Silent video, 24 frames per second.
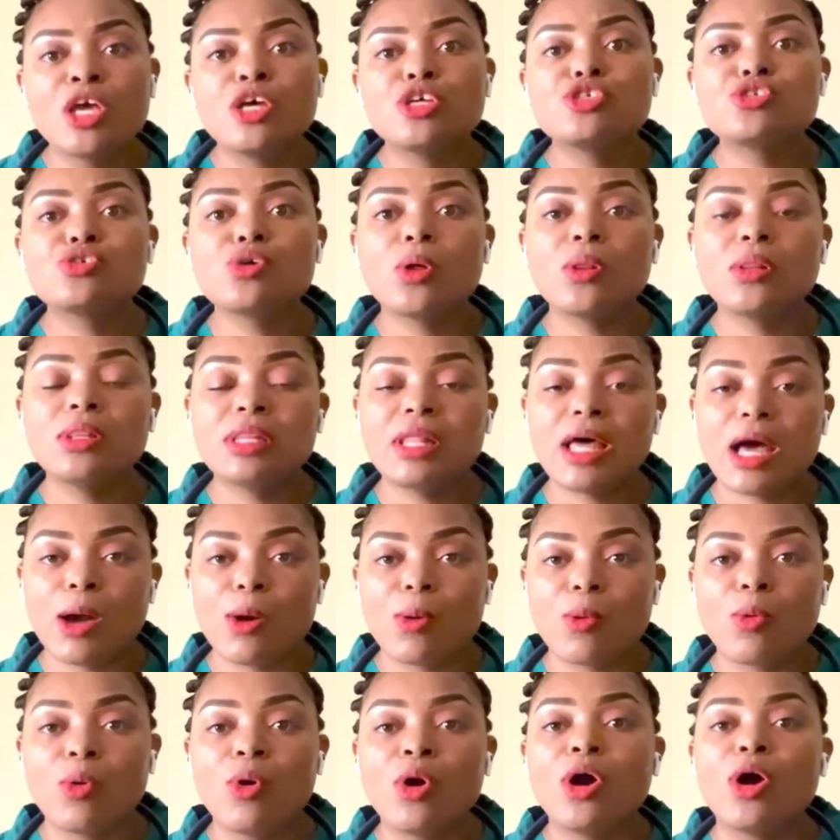So
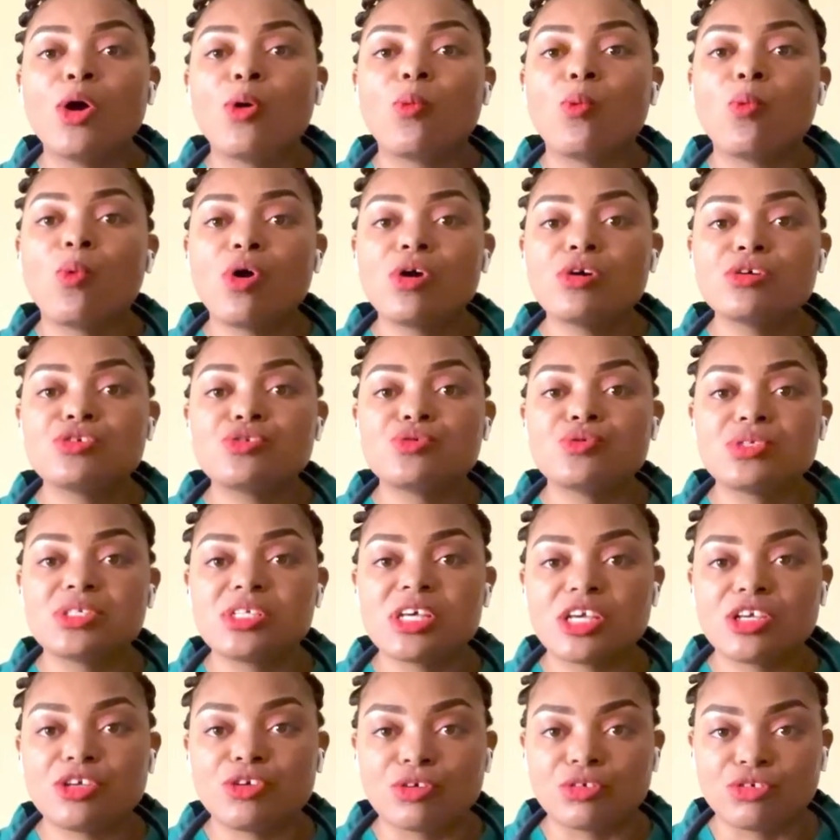now, once you
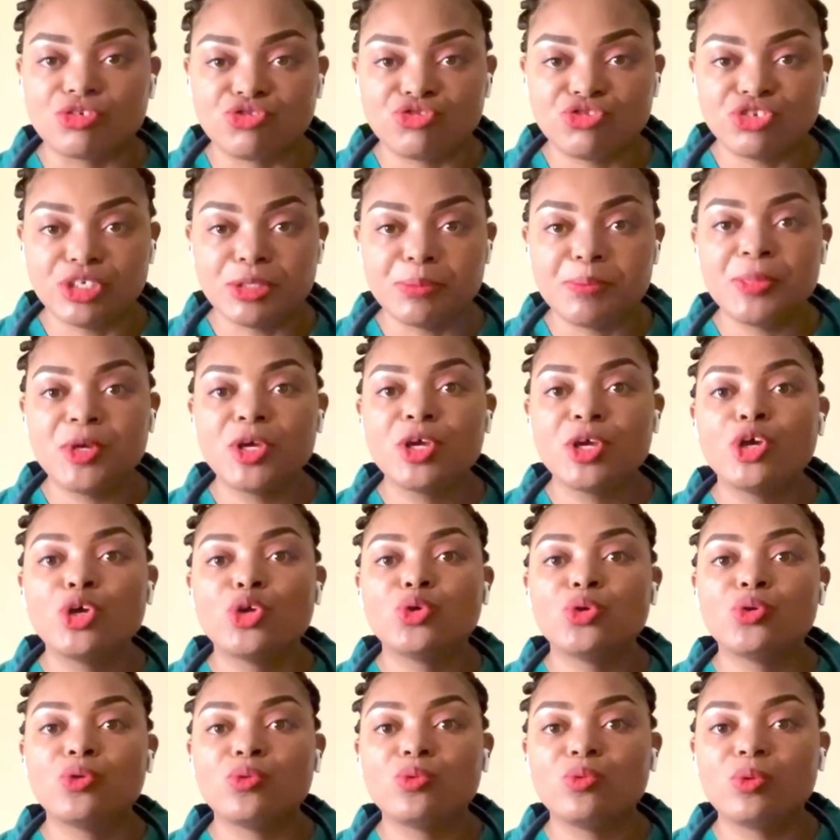take your strip,
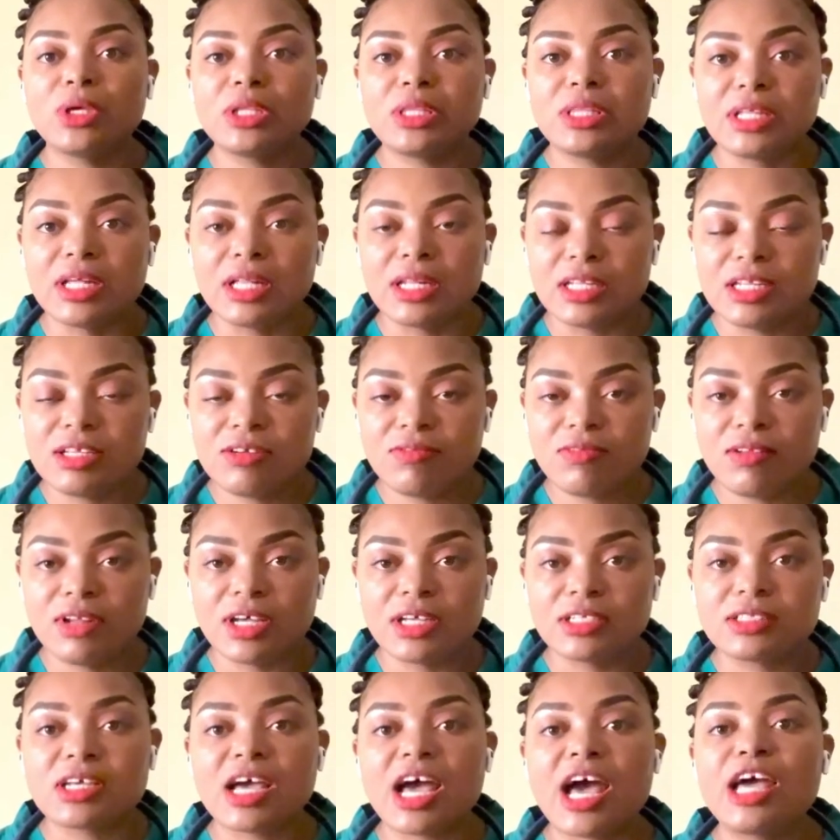you read the
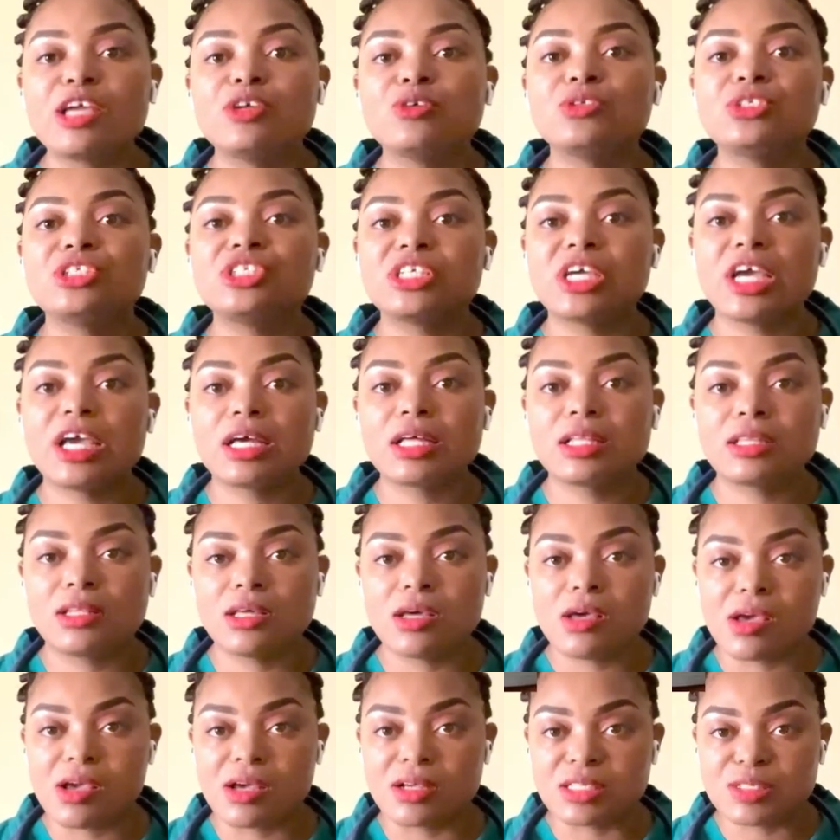leaflet and you check
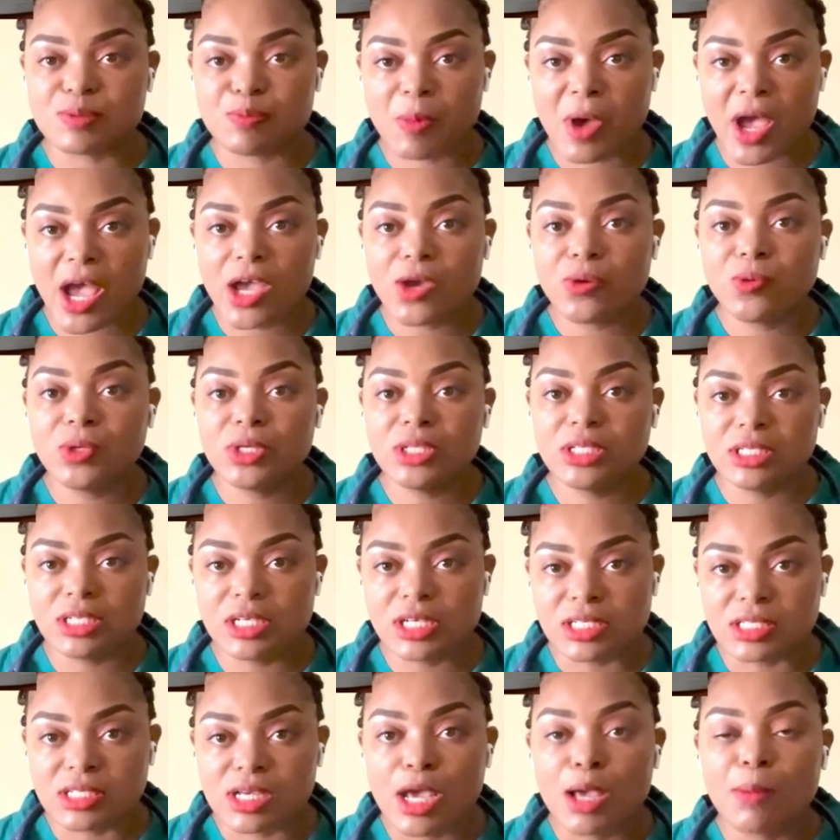the expiring
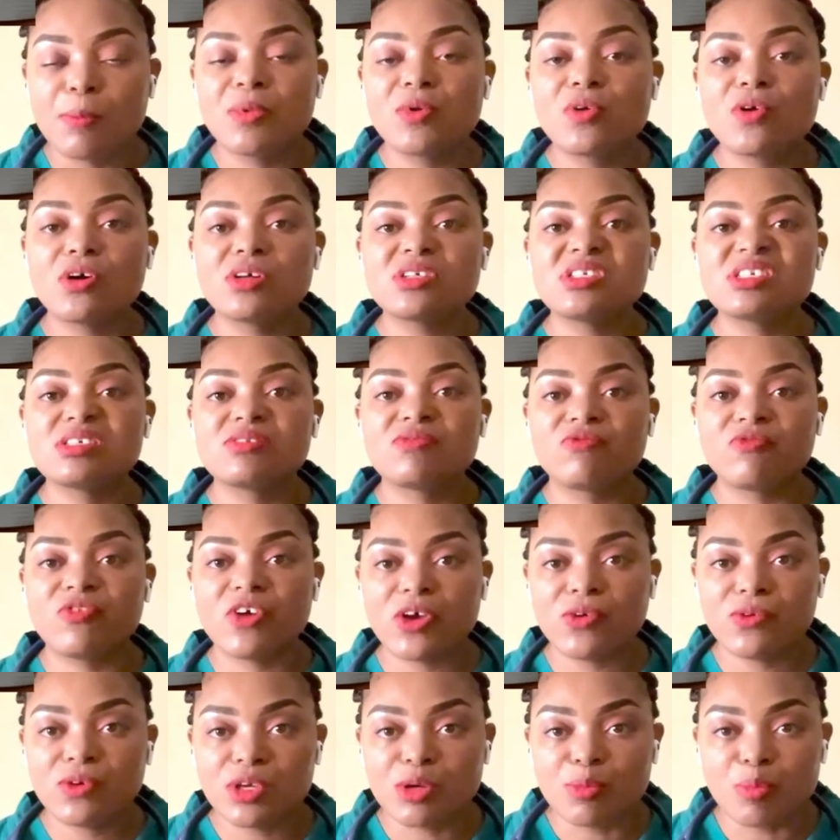date, because it's
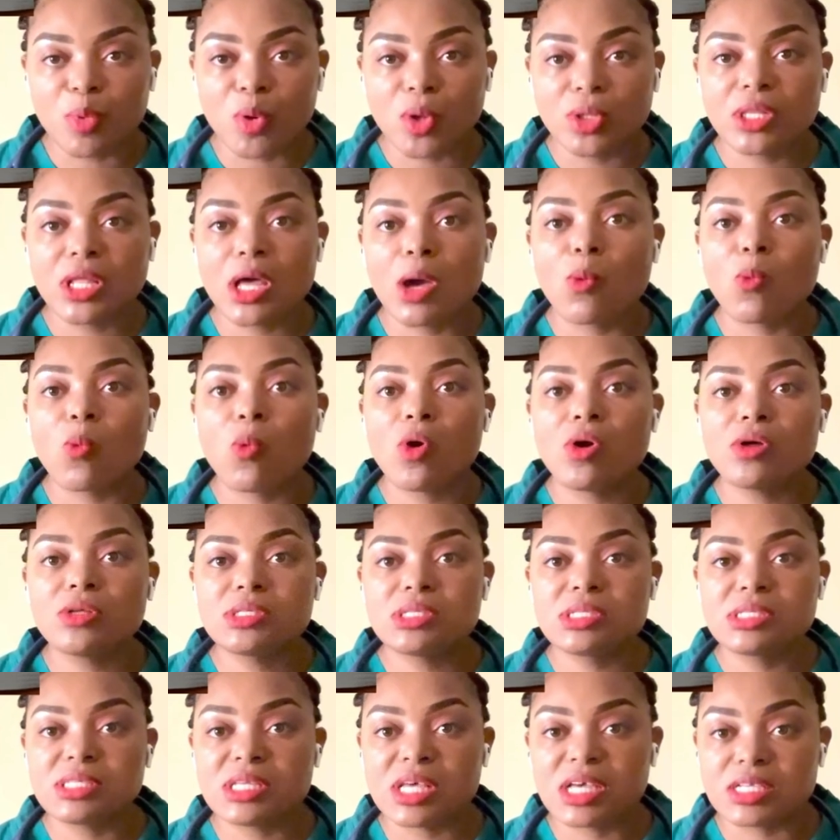very important. Once
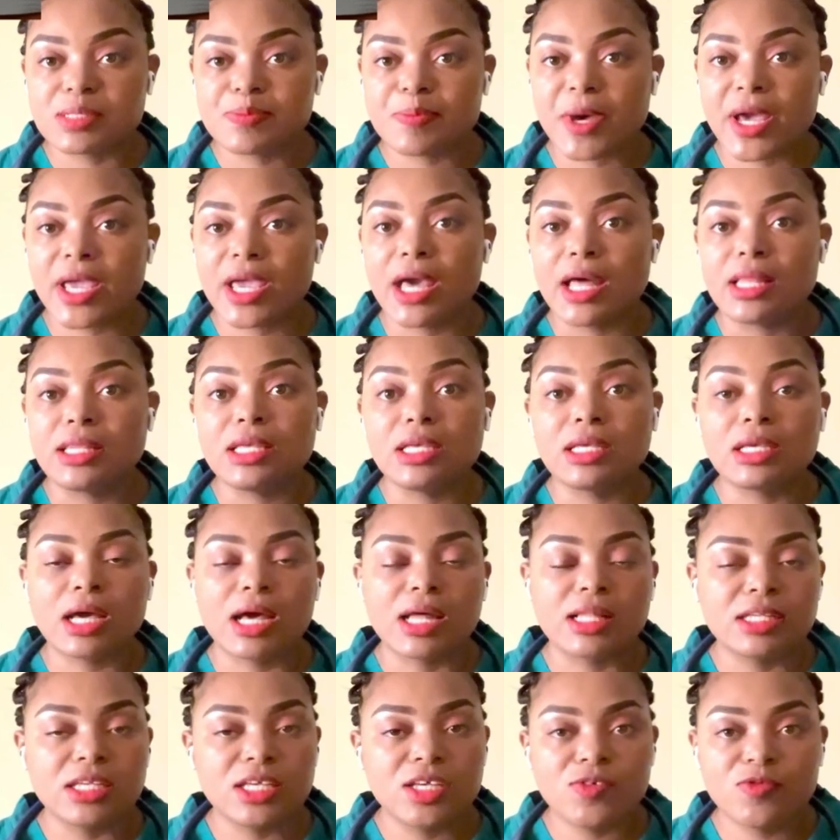it's expired, it
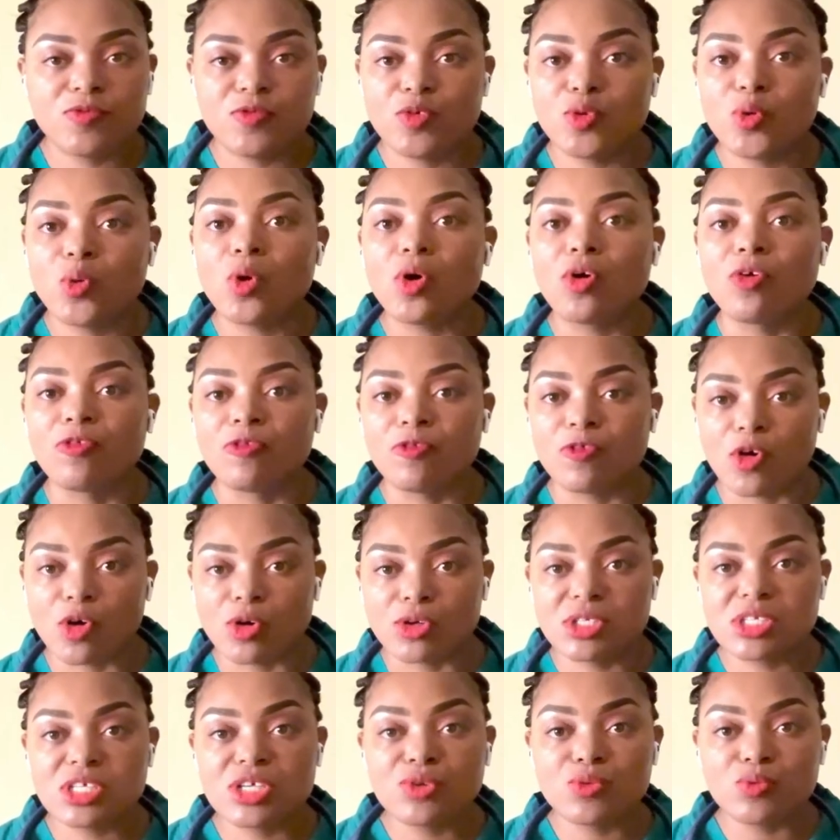can give you a
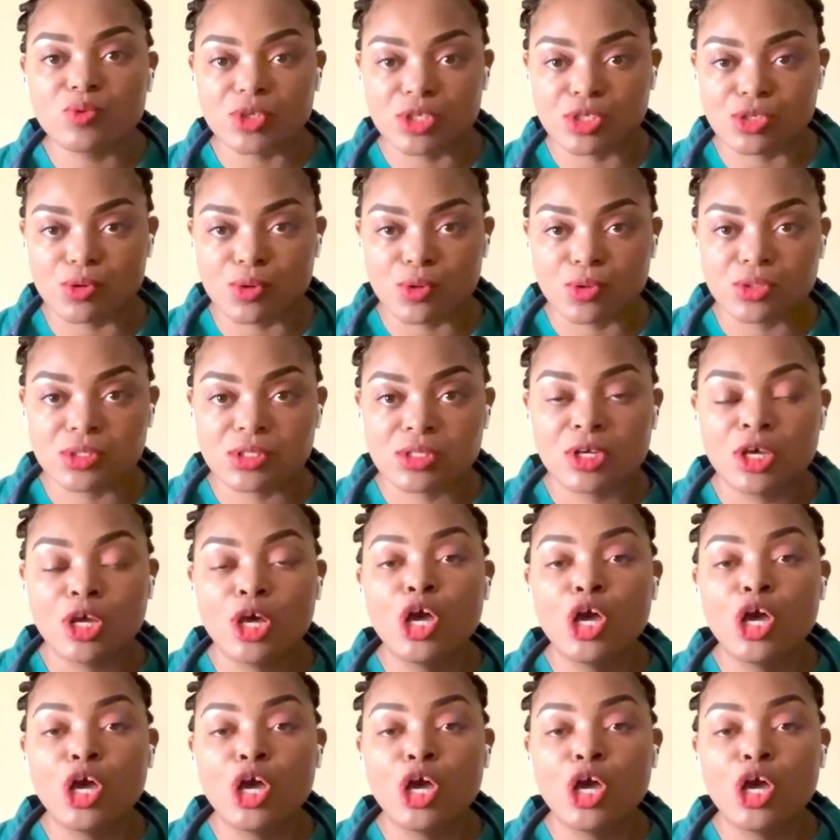faulty result.